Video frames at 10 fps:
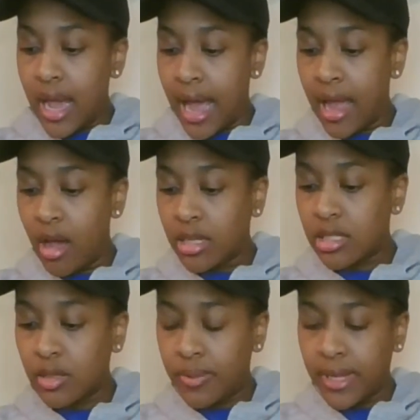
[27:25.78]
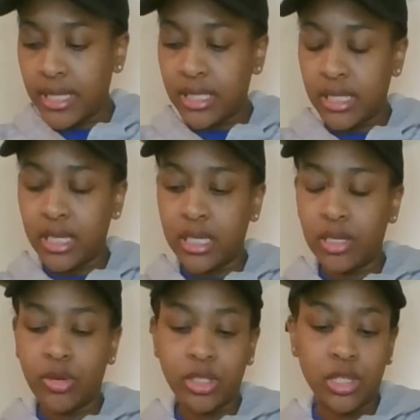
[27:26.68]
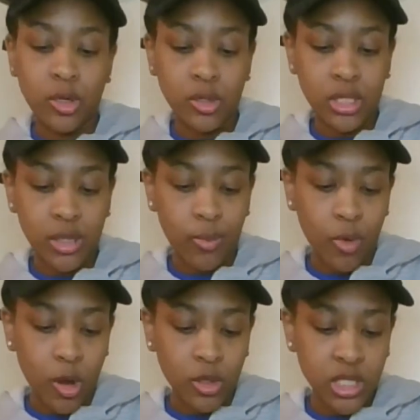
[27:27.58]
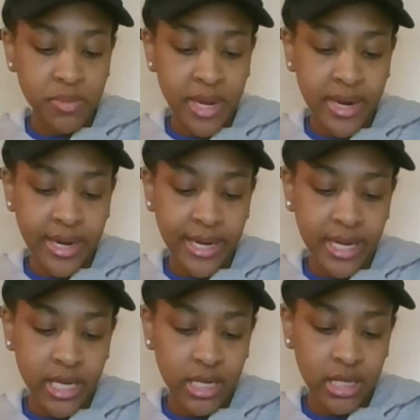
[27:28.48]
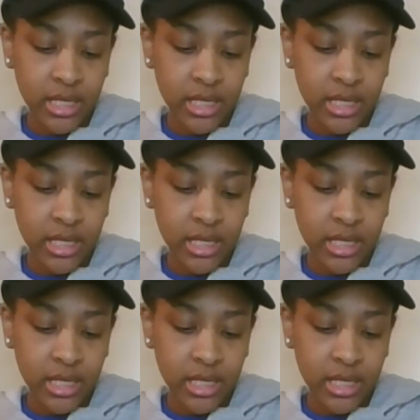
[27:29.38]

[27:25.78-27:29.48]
I also planted or sowed some rosemary,